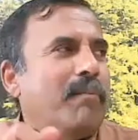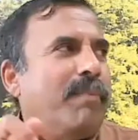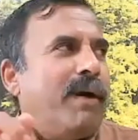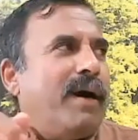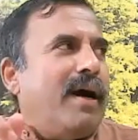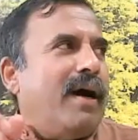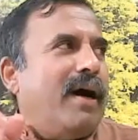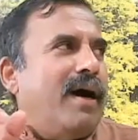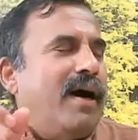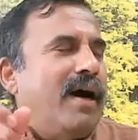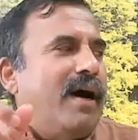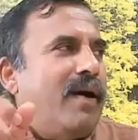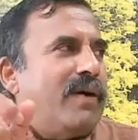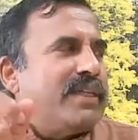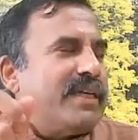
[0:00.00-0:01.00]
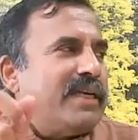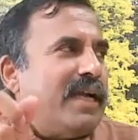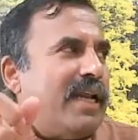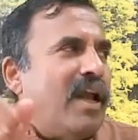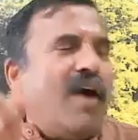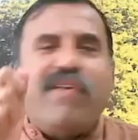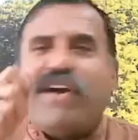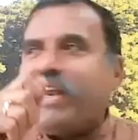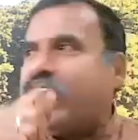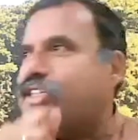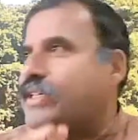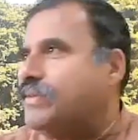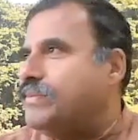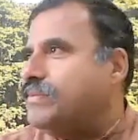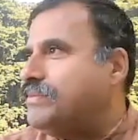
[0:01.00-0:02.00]
Law of
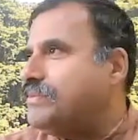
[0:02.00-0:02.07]
Attraction.